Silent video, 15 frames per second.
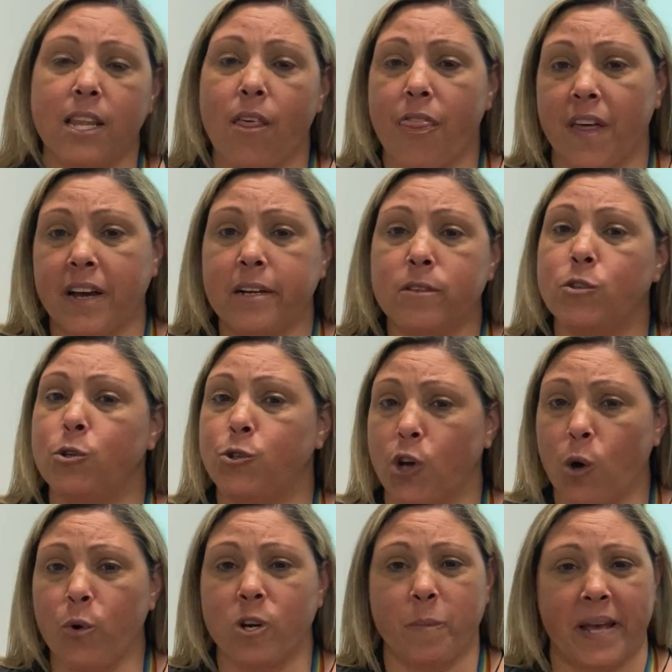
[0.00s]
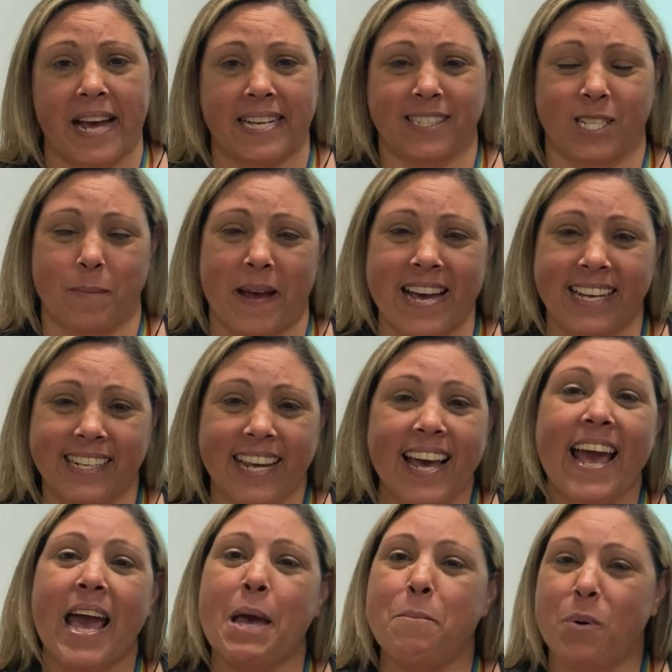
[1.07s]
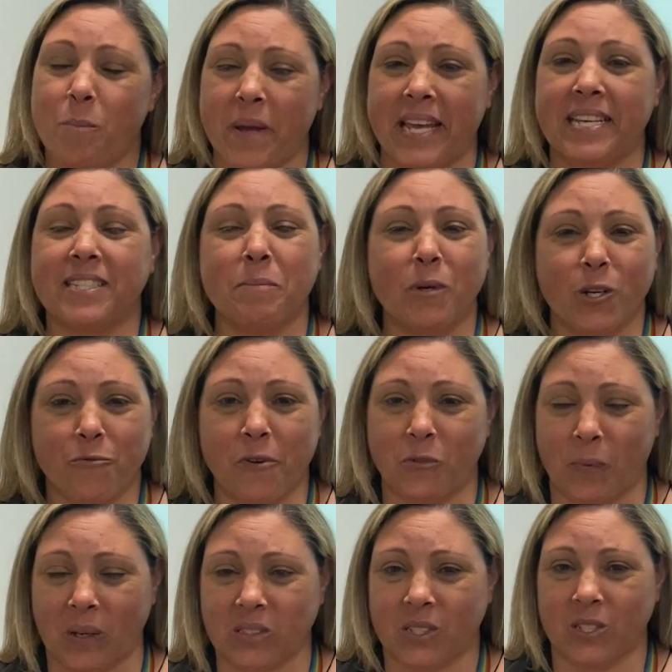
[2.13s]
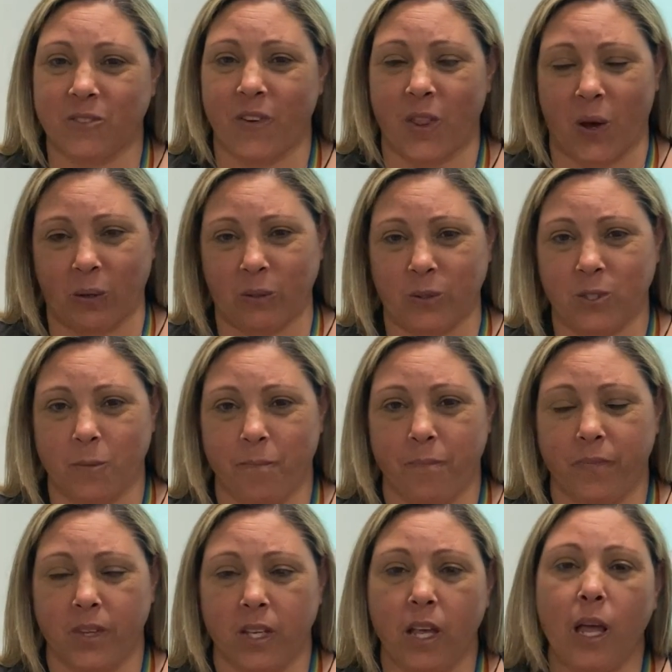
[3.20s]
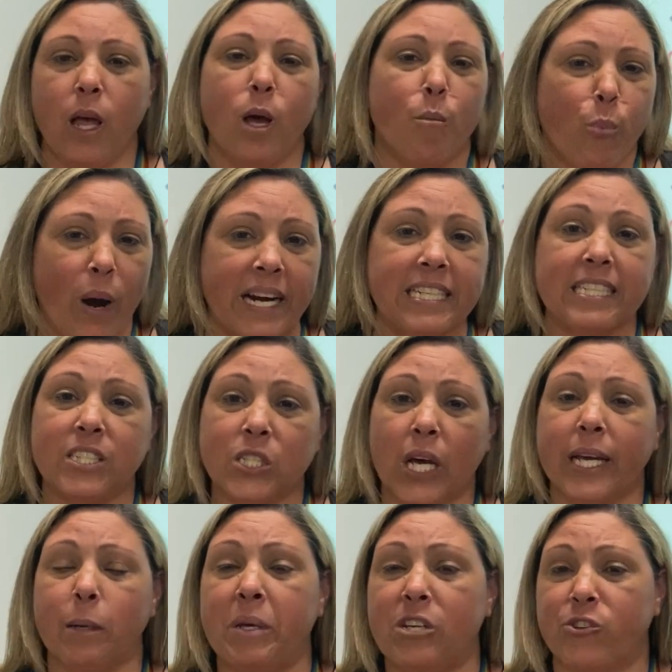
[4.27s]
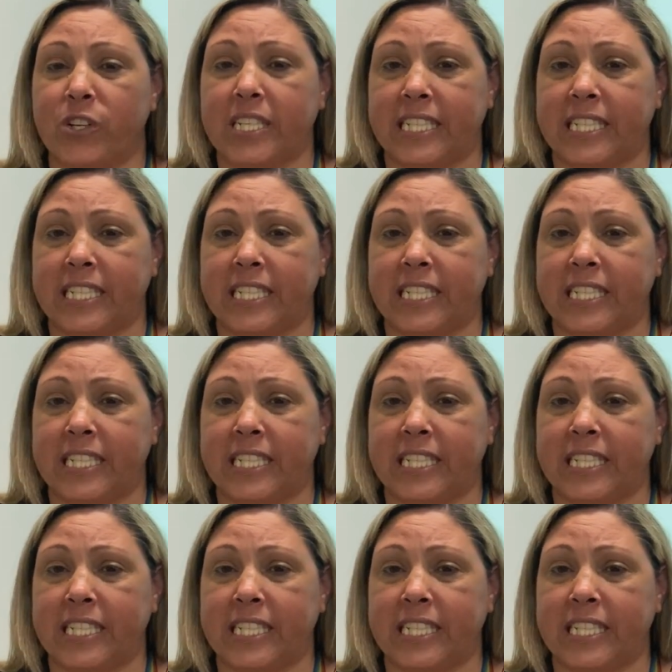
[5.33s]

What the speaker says: the things you don't want to be asked about and prepare some good responses for those. Practice psychometric